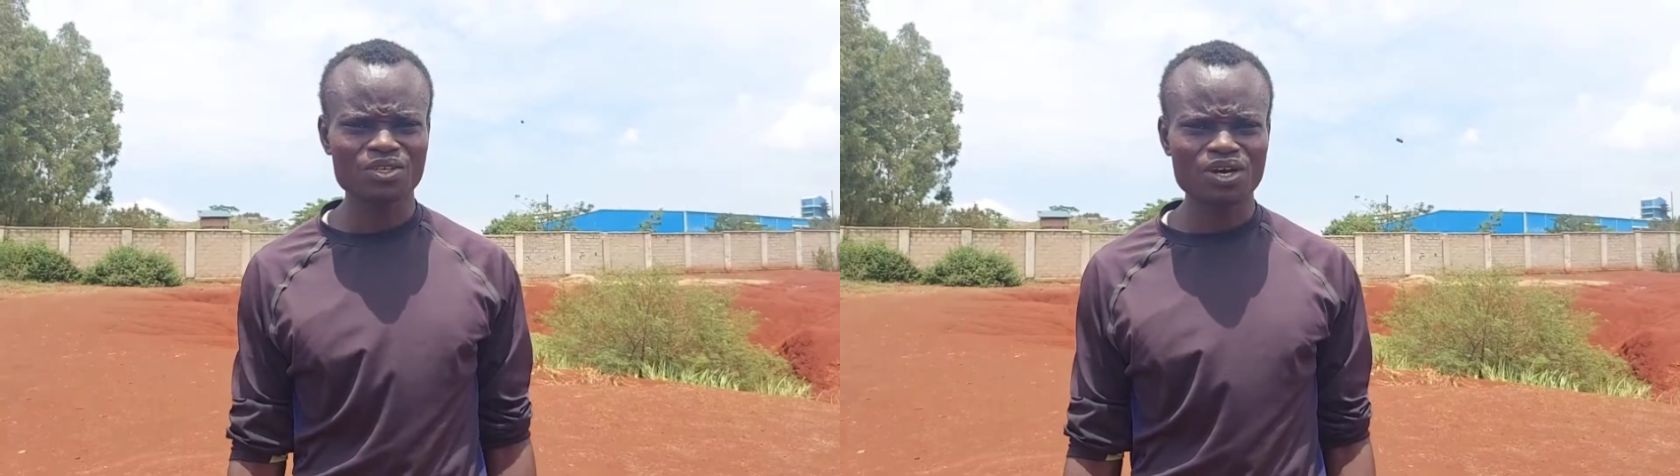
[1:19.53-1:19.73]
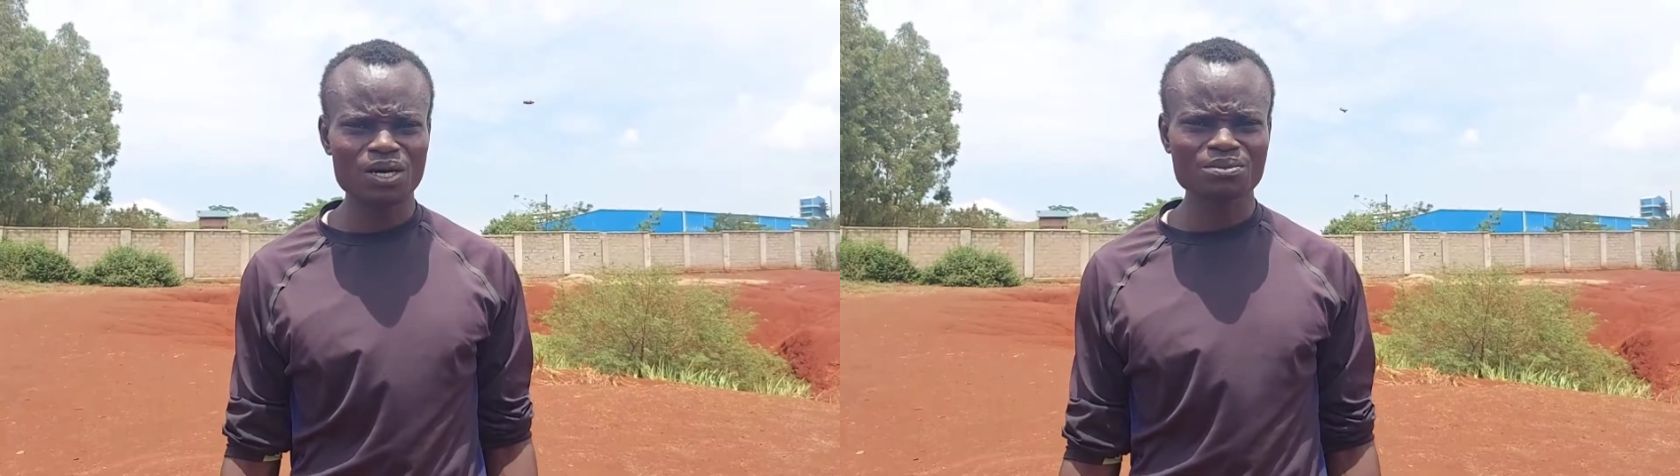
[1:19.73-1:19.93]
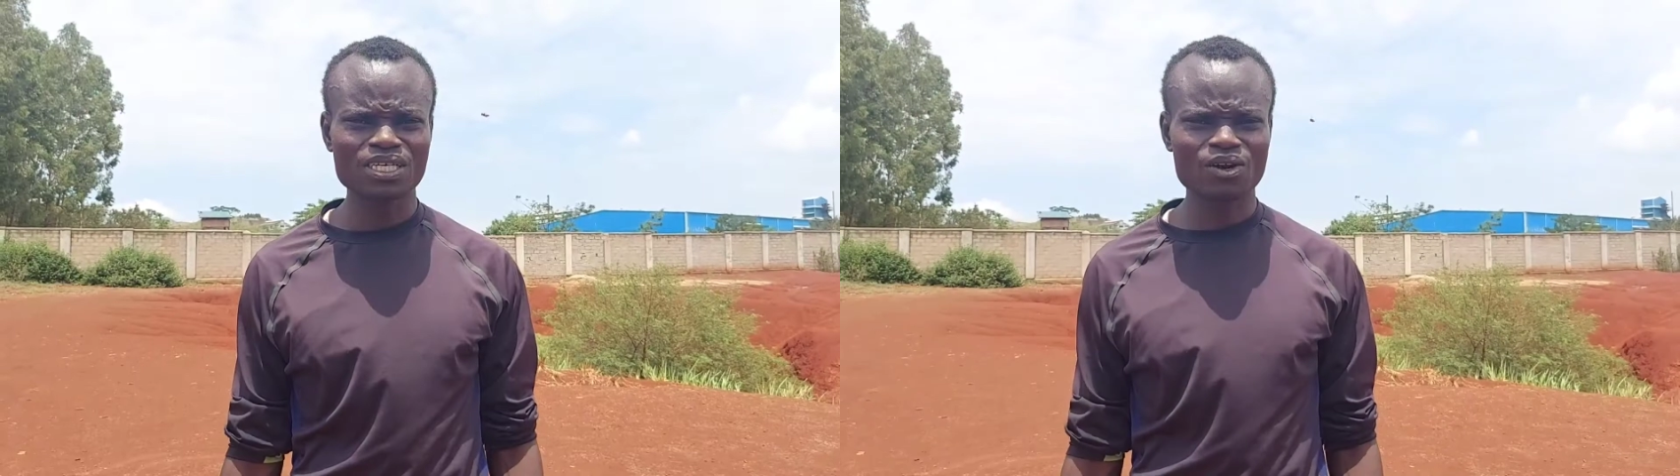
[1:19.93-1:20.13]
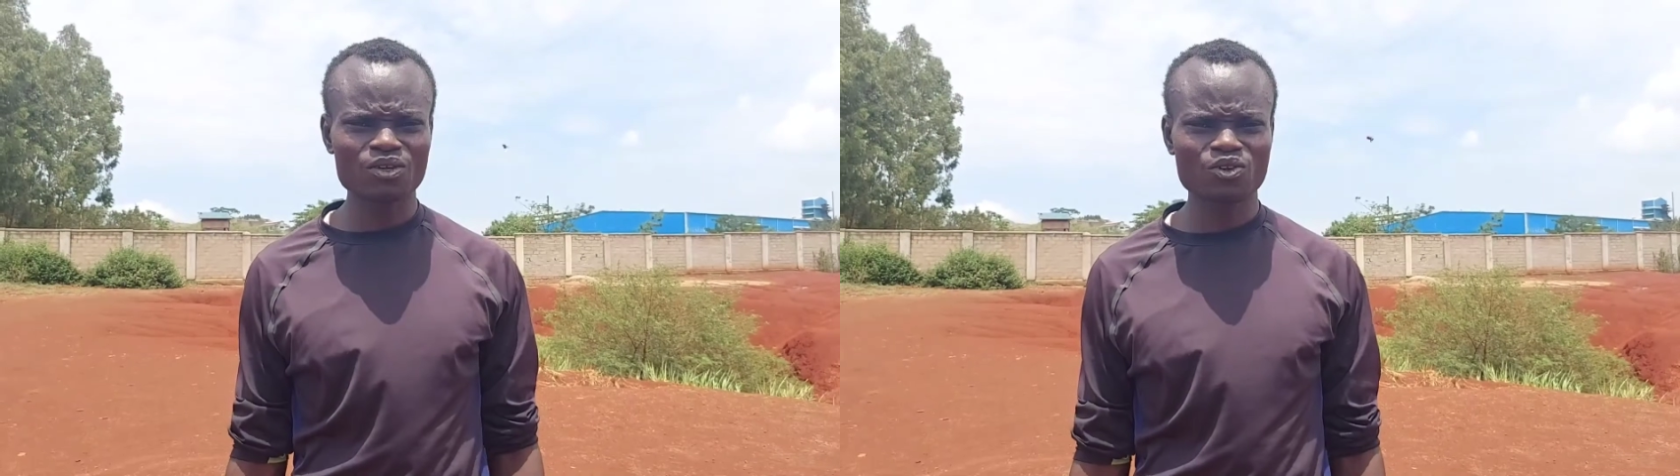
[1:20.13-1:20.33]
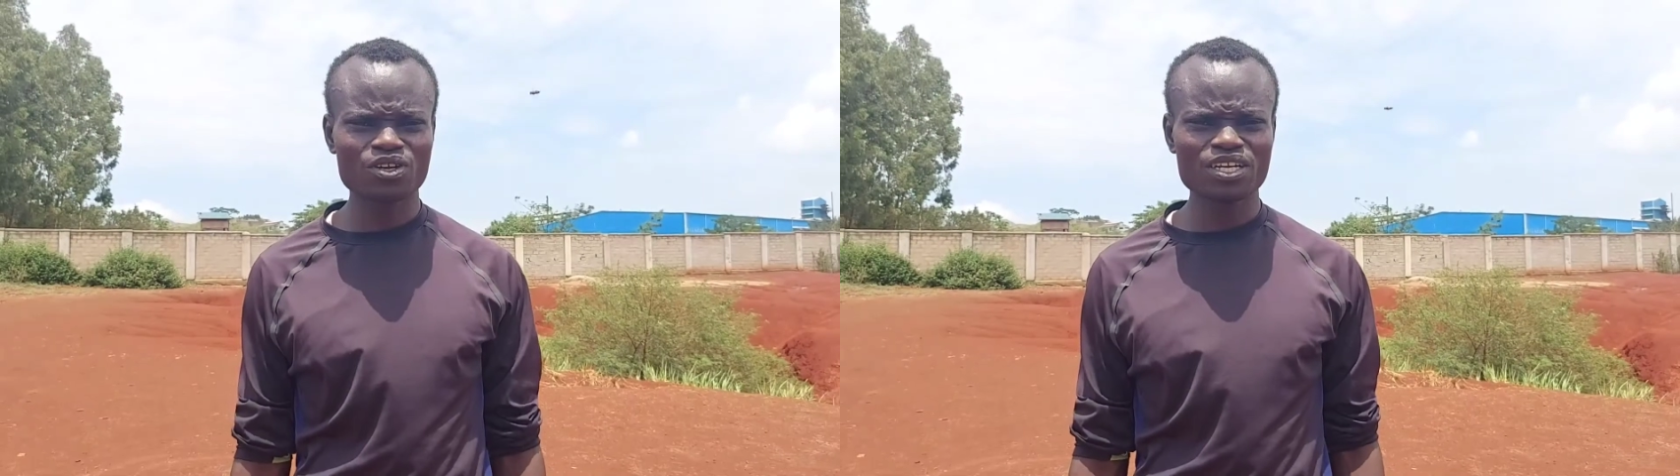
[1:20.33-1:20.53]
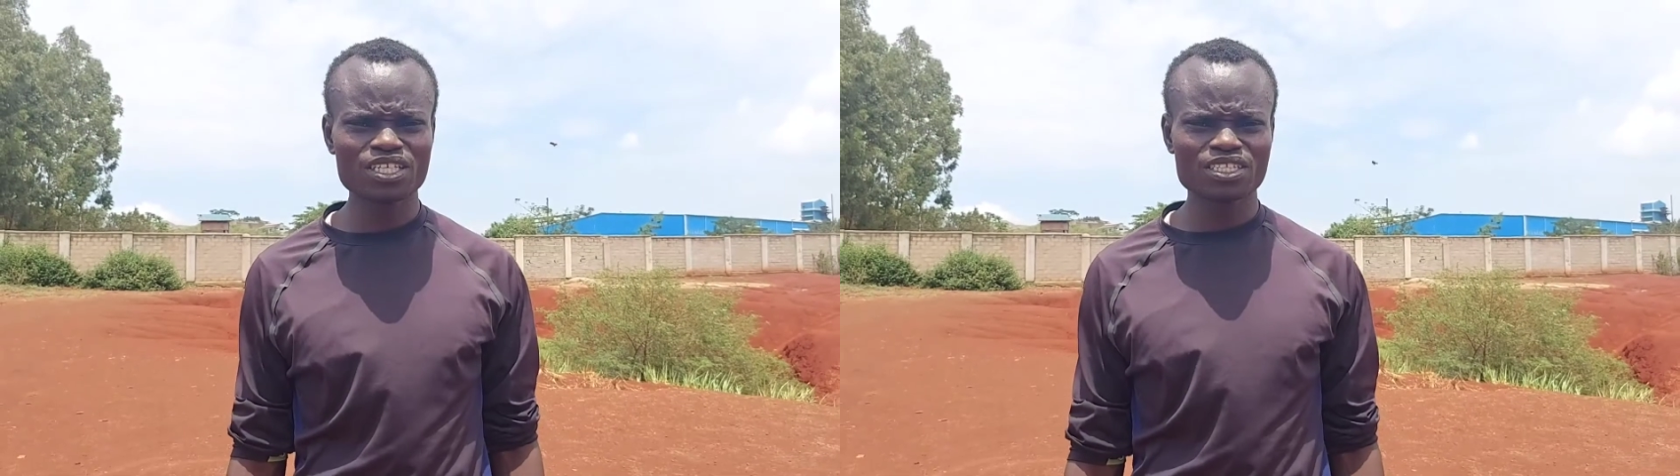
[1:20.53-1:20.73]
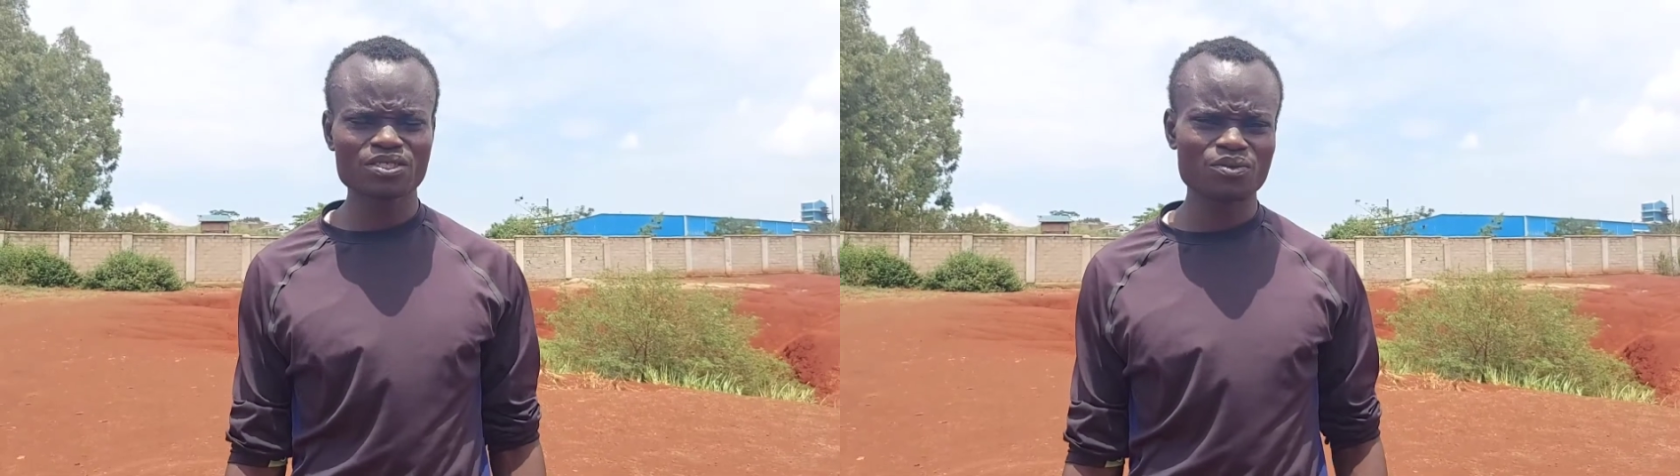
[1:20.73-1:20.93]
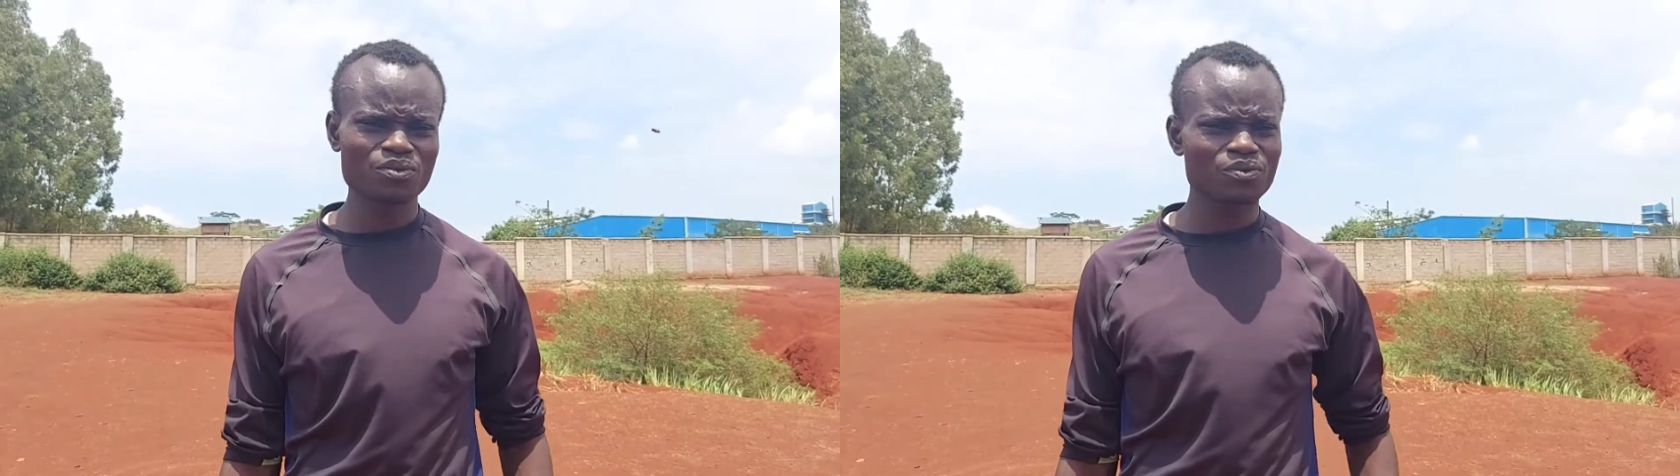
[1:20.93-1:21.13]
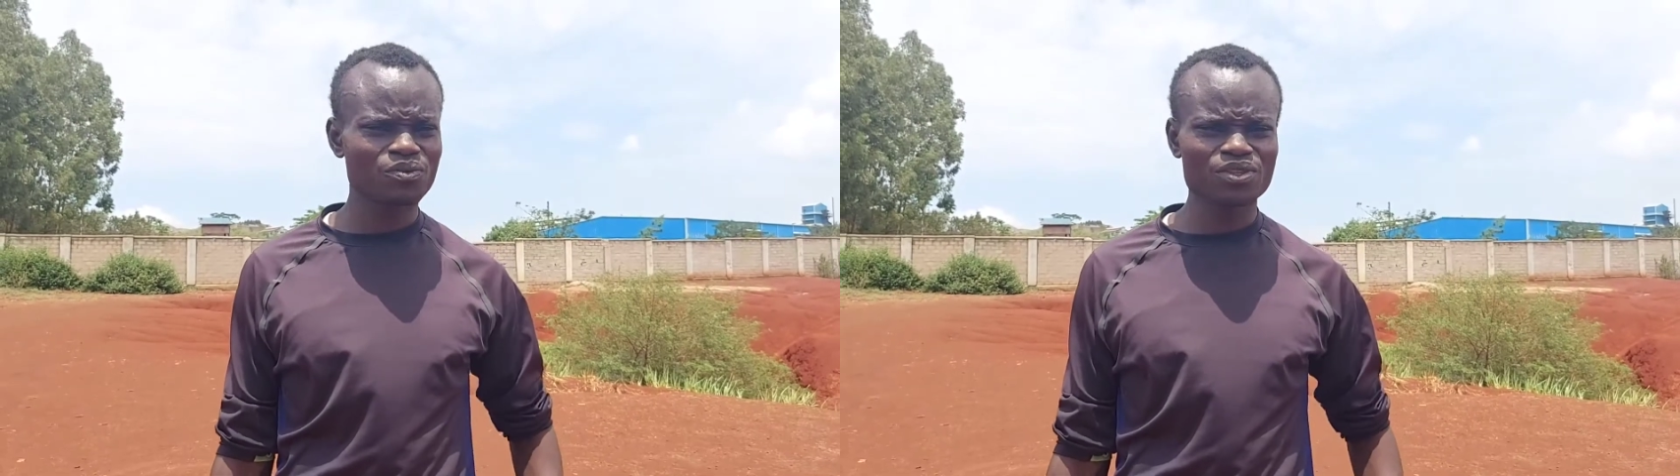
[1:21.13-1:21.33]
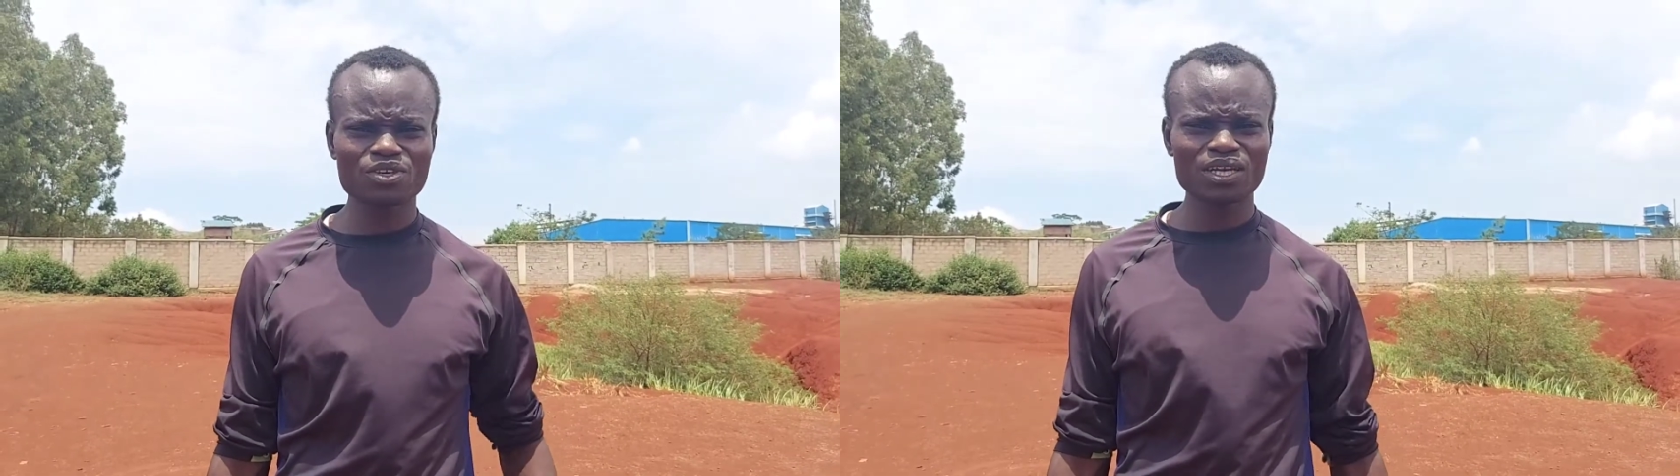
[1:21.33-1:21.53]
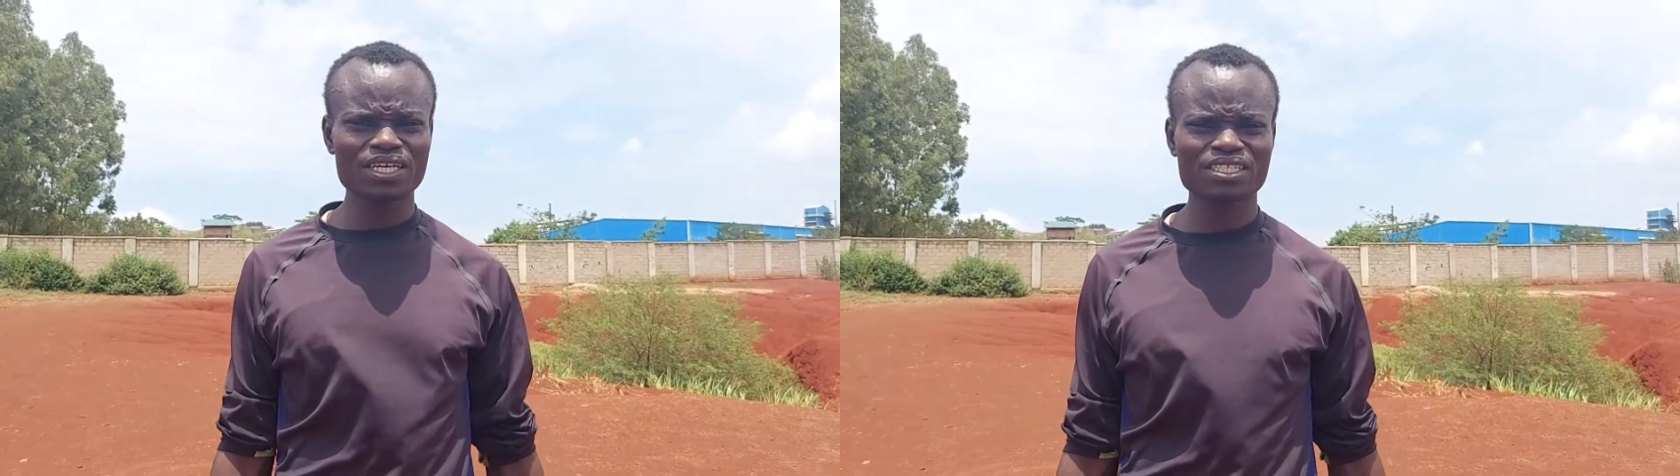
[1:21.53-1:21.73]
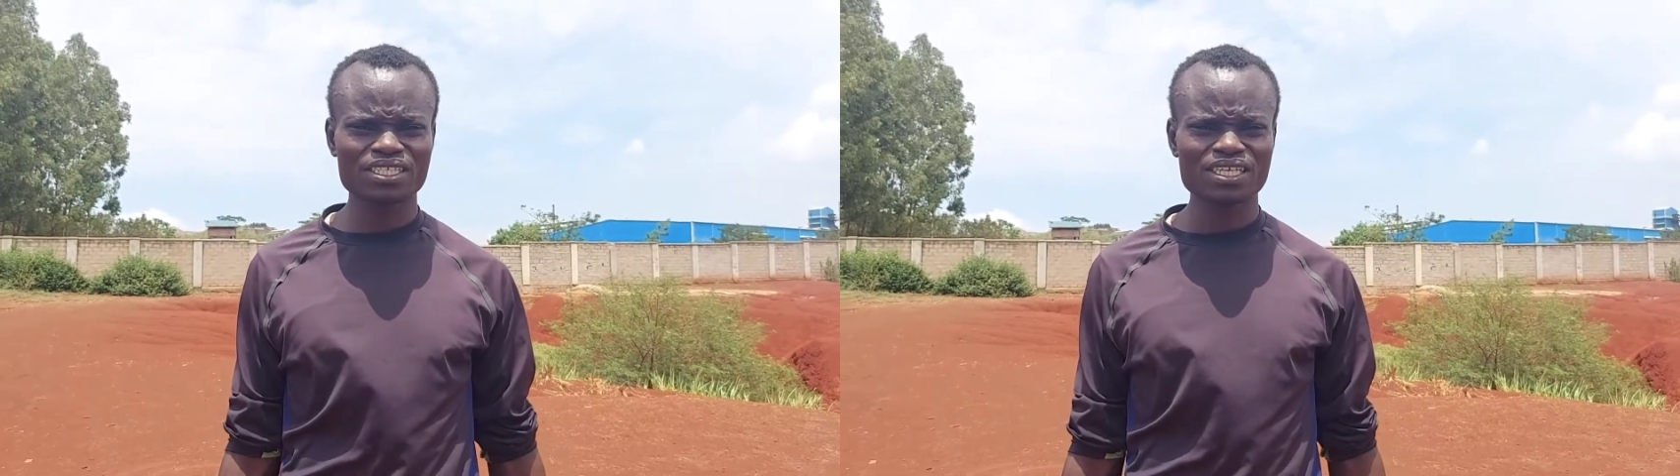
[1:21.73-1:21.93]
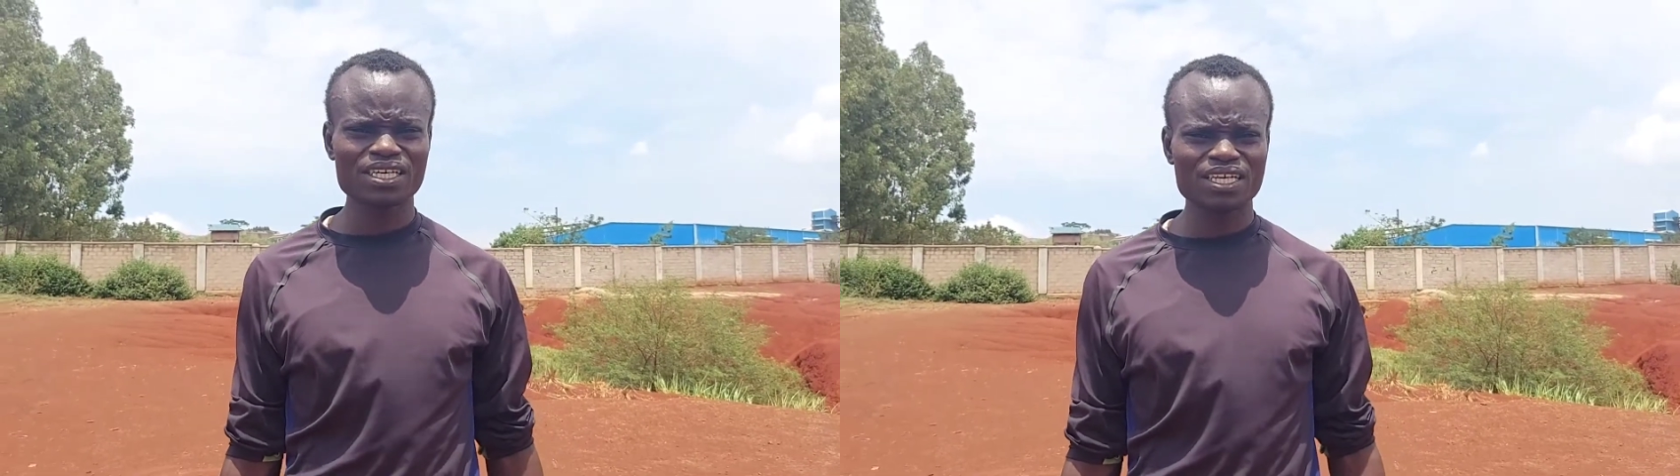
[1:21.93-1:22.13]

your arms are going to coordinate with your legs.